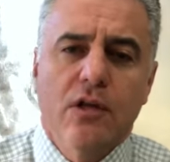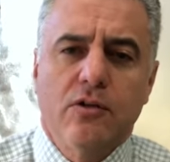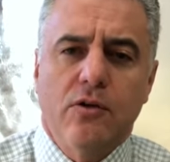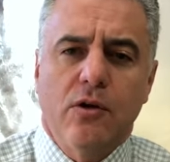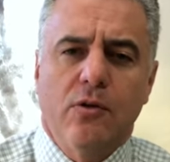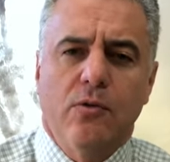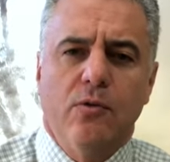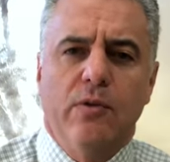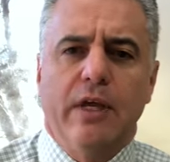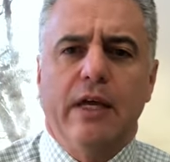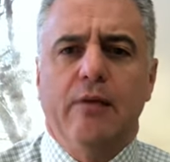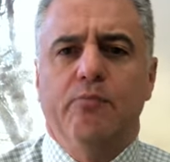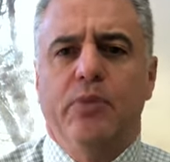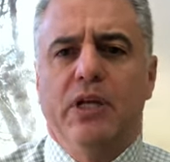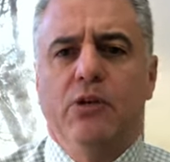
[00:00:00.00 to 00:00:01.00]
So
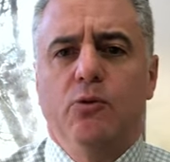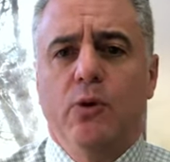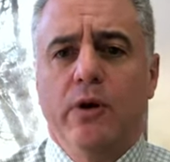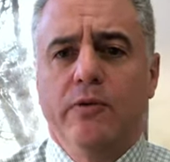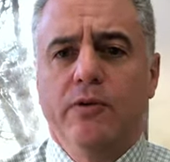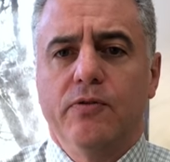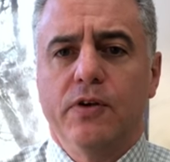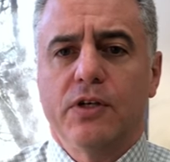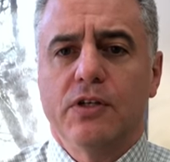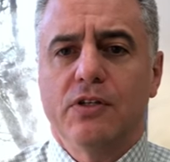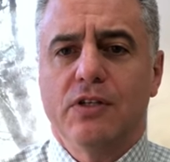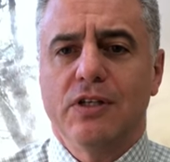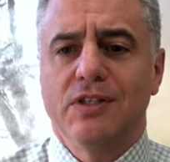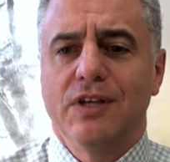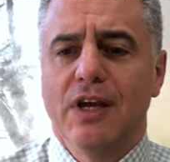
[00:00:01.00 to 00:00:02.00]
they get B12
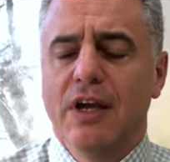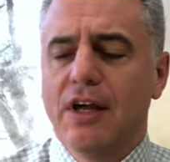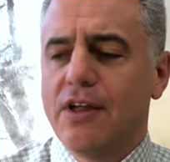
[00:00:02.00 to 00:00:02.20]
deficiencies.